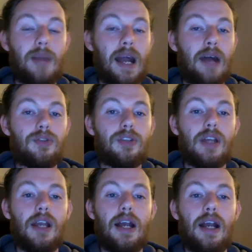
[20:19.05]
pounds,
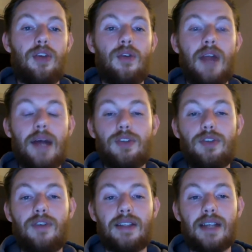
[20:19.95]
and they're doing absolutely
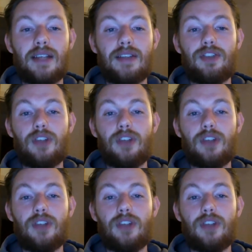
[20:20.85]
fantastic.